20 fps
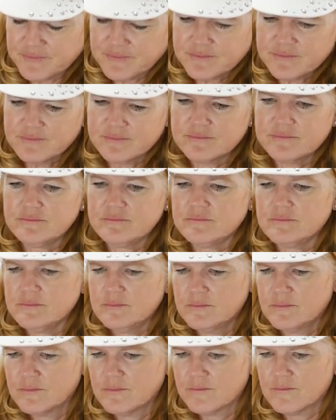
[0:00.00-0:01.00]

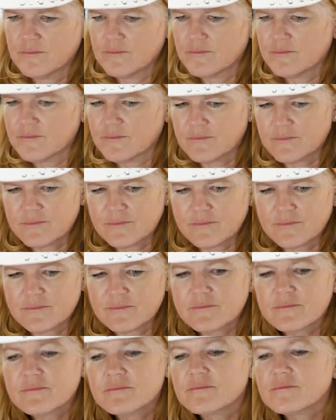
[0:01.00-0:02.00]

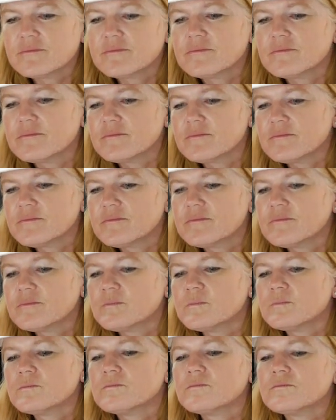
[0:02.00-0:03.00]

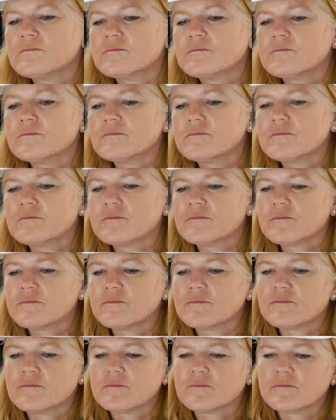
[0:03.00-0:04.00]

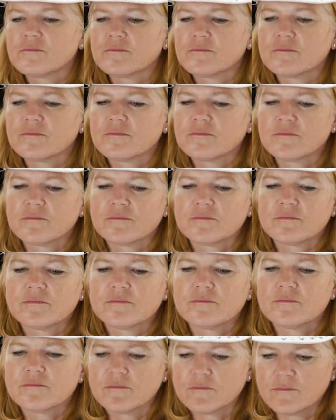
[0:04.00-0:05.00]

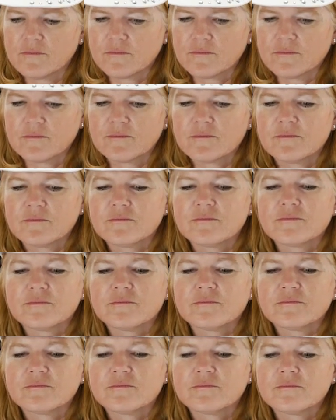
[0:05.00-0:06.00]

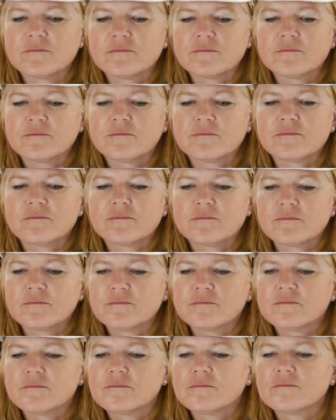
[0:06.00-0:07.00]

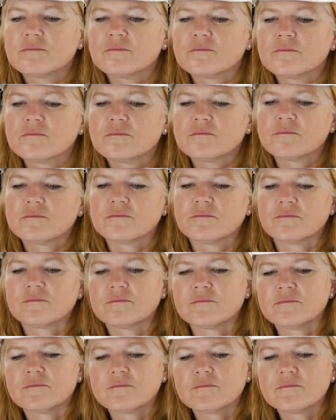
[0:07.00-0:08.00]
(silent)